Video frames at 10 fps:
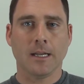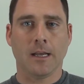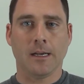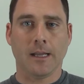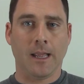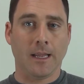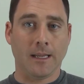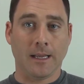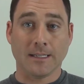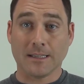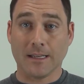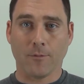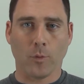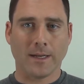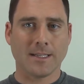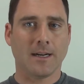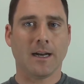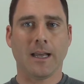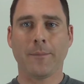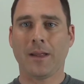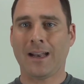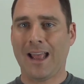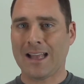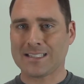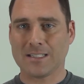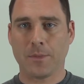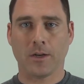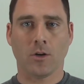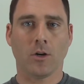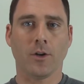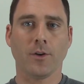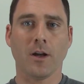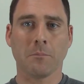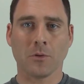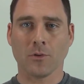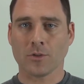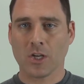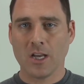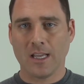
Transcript: a delivery time and an estimate on numbers.